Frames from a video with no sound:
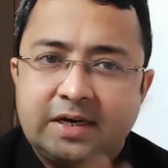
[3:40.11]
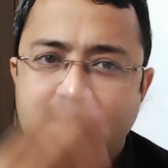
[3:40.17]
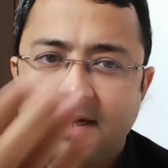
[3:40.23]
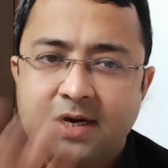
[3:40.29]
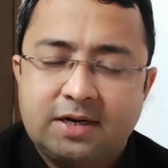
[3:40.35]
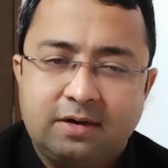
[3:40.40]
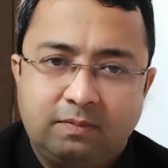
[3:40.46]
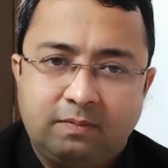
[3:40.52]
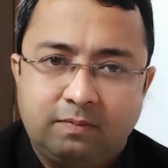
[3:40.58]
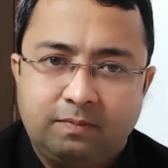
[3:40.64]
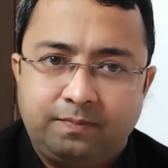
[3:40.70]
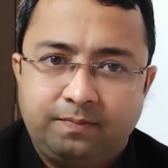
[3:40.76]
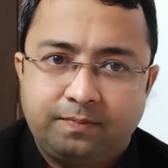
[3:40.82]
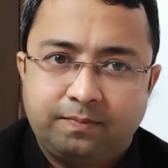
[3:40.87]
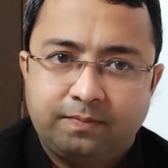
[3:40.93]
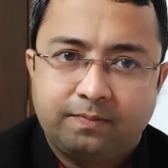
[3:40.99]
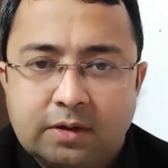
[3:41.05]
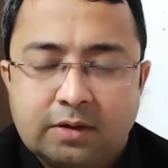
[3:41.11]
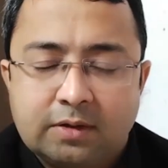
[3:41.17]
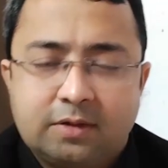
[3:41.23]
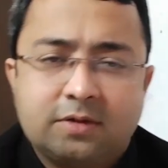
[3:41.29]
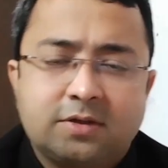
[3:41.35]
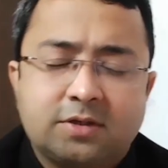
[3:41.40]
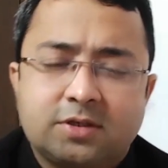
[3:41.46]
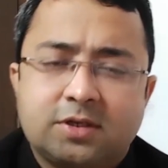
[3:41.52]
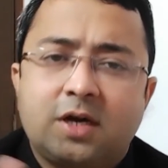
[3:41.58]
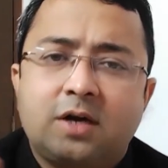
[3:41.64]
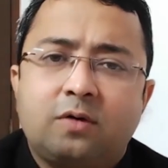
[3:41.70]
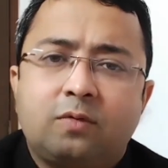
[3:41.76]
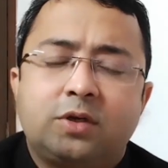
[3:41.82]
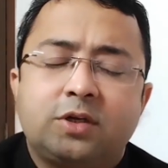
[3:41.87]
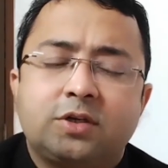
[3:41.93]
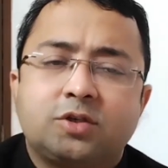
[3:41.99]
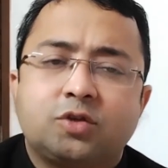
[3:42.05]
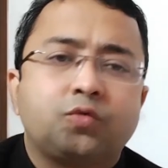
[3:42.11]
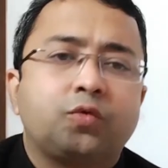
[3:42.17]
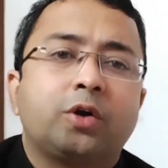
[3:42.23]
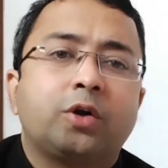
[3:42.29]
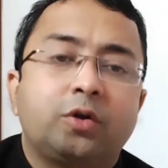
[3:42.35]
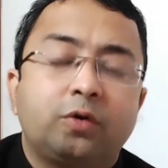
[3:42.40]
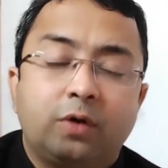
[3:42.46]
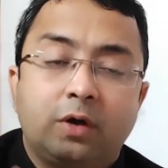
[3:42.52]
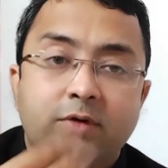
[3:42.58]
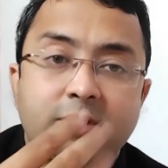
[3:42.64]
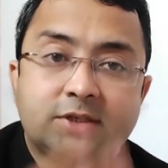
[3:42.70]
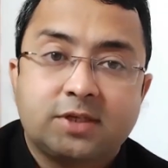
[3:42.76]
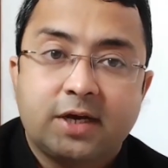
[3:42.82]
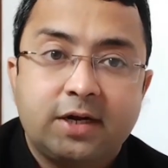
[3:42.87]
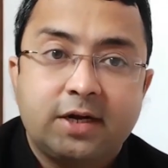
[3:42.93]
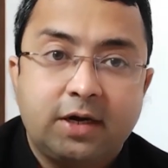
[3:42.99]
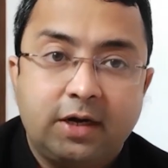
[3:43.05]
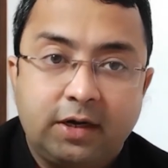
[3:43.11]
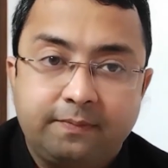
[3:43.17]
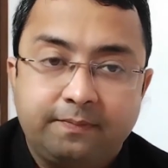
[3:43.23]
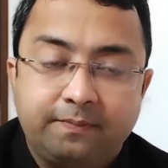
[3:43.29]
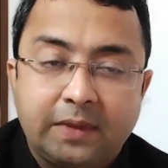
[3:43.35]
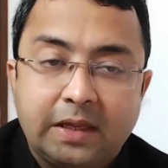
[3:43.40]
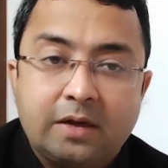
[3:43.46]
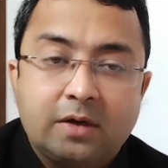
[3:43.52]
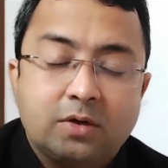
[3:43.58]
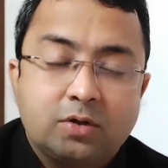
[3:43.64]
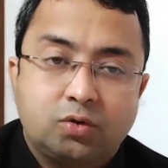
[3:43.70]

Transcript: Done. This is how, this is what you have decided.